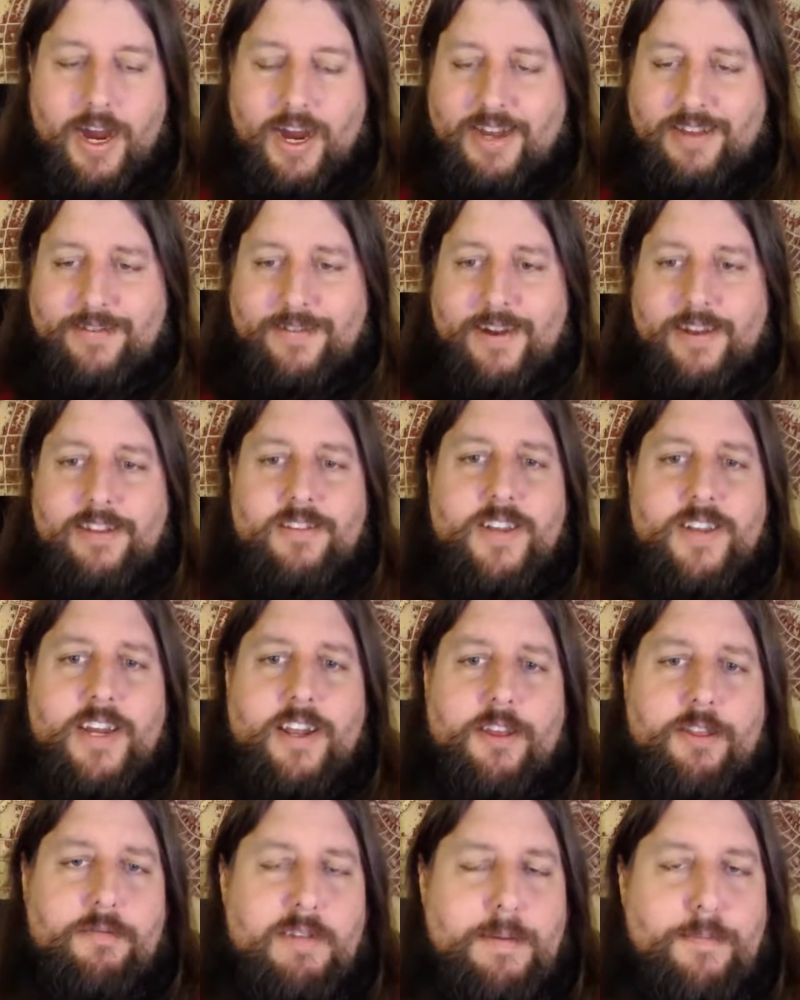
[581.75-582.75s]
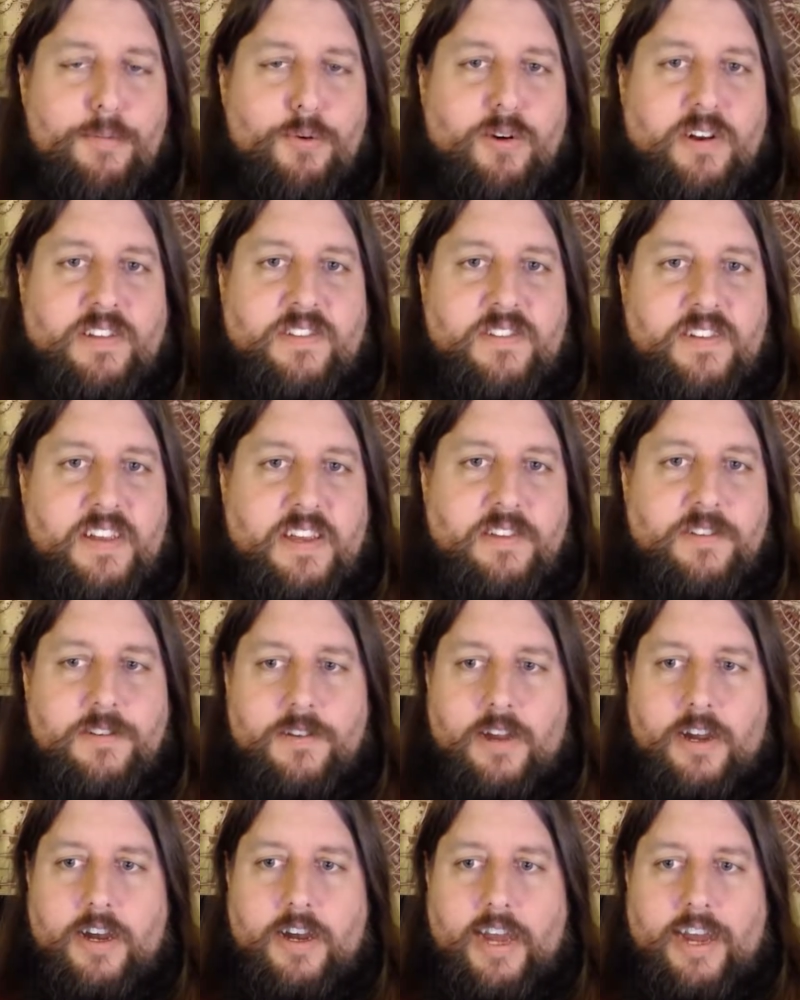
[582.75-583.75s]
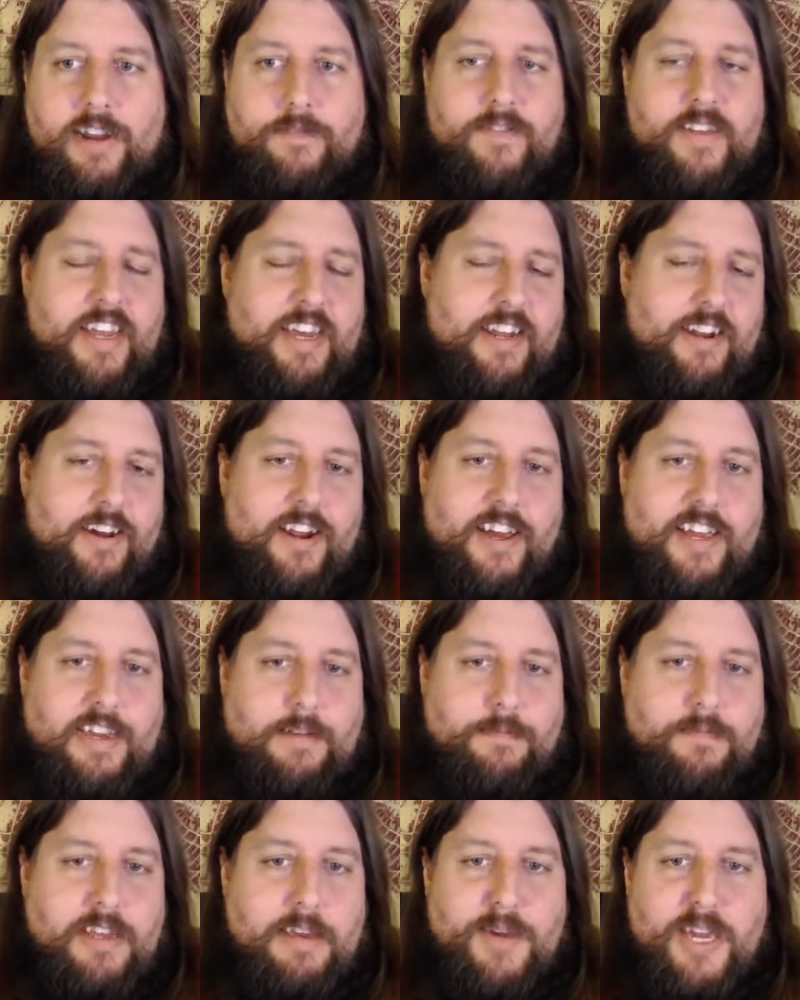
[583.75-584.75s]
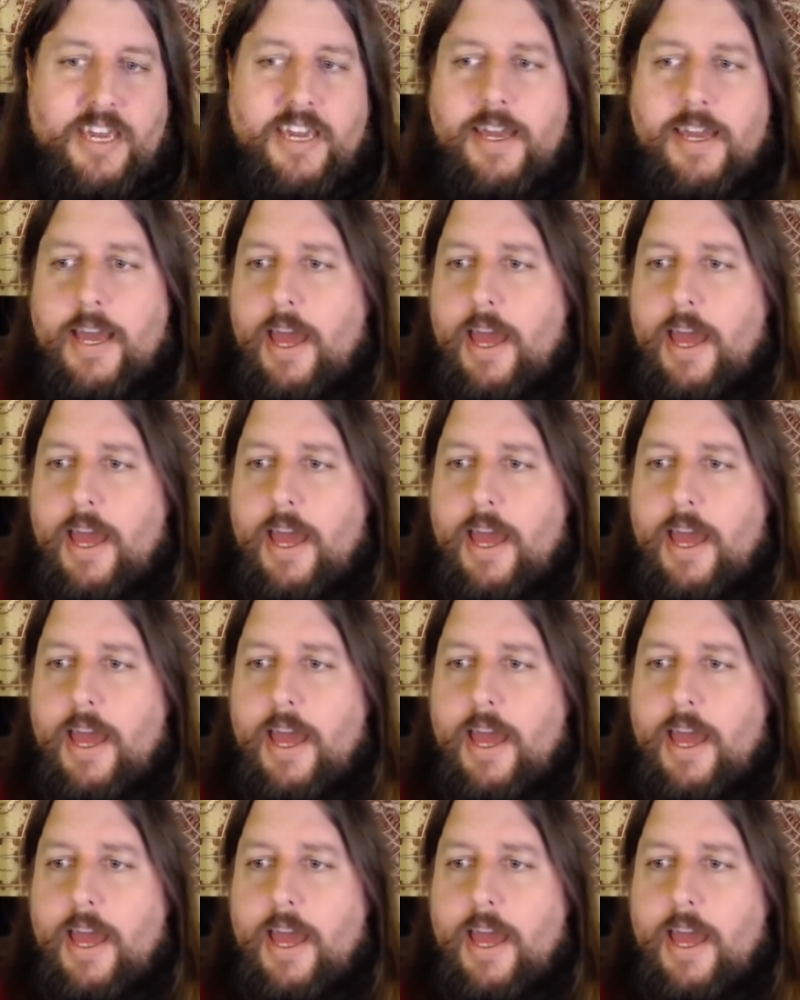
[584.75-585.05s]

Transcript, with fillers: I saw this had a 3.6 uh, out of 10 on IMDb.